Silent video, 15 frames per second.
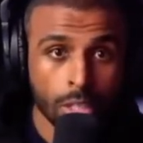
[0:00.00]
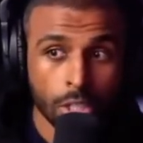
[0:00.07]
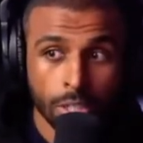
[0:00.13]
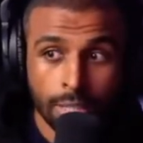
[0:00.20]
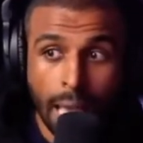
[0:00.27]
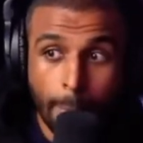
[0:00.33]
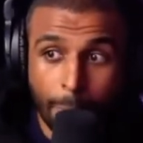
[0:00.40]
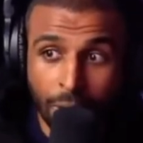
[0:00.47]

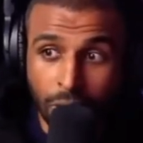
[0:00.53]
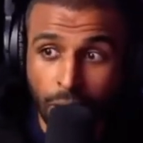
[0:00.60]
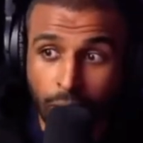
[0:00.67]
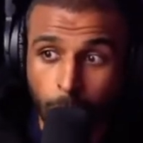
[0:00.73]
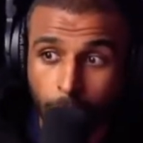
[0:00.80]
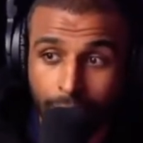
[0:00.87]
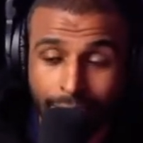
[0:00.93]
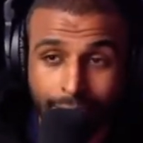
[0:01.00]
that bitch hit
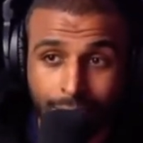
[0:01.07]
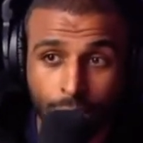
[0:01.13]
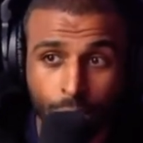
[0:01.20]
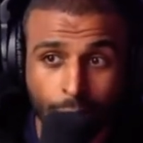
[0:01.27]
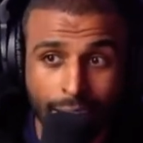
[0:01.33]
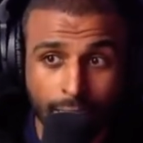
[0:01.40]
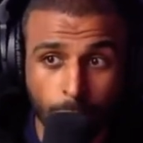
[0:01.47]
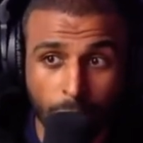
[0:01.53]
him with an instant
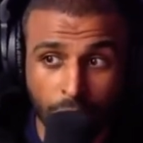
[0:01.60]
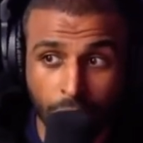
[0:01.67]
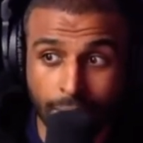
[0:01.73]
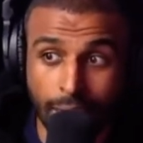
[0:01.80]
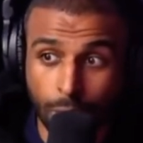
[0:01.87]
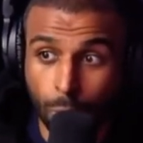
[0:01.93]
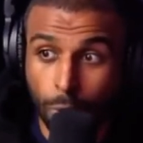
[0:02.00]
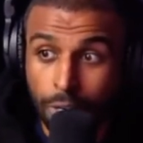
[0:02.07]
transmission
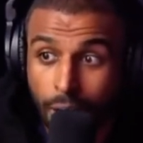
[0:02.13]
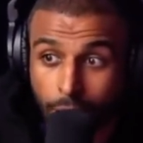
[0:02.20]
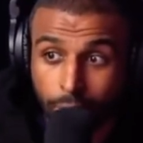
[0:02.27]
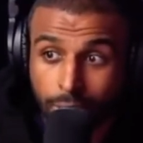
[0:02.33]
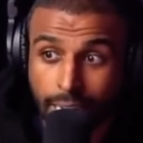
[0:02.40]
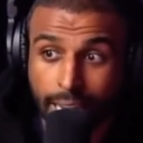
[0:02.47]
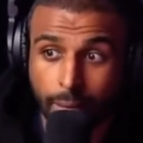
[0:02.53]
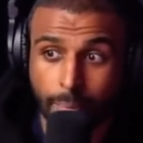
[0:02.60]
onto another
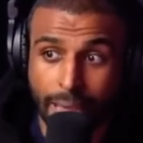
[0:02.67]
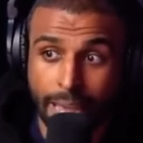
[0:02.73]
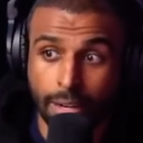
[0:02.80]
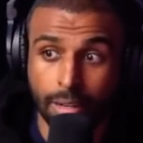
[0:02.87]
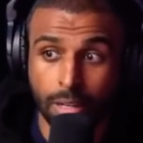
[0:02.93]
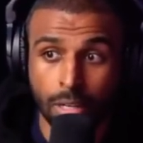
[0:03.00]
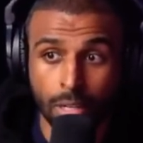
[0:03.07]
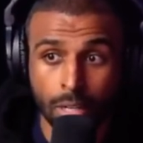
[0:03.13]
dick,
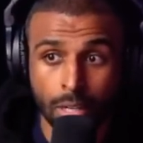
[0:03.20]
man. Yep.